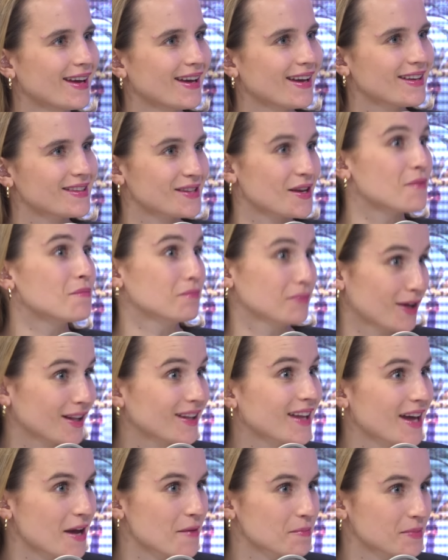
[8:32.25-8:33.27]
some
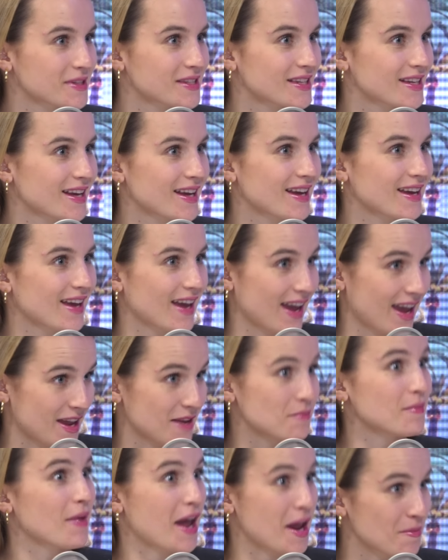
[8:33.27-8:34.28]
clips
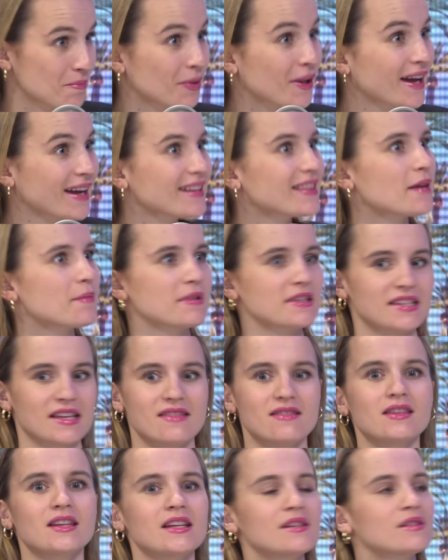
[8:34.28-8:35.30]
and played them and
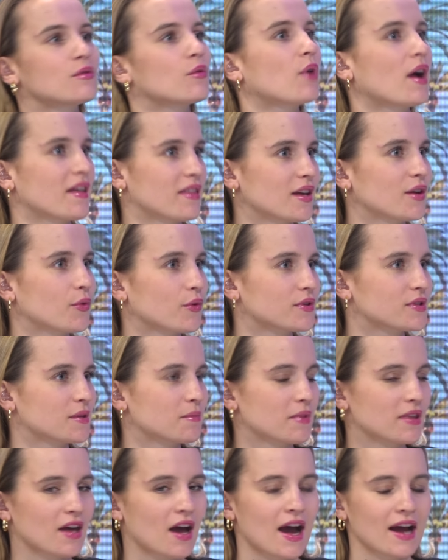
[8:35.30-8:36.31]
said, these, I think, were some
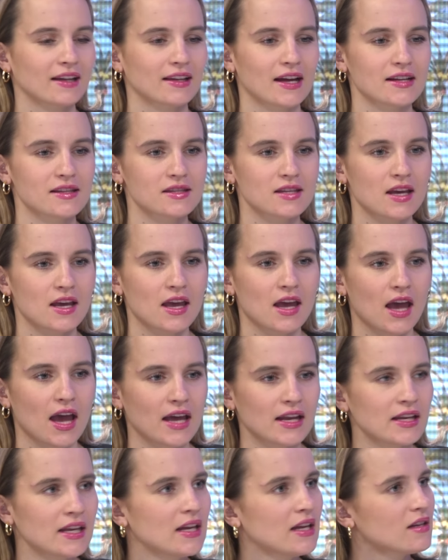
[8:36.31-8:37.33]
of the highlights.
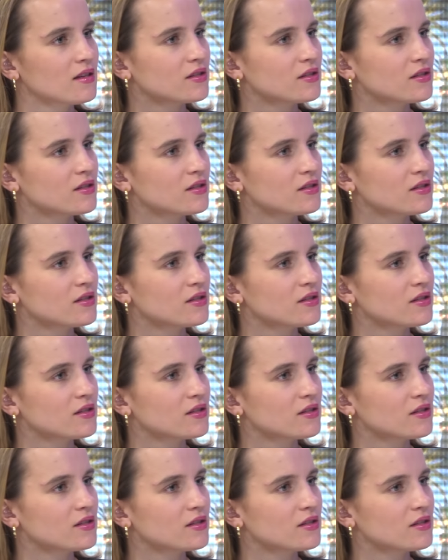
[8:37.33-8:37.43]
And he is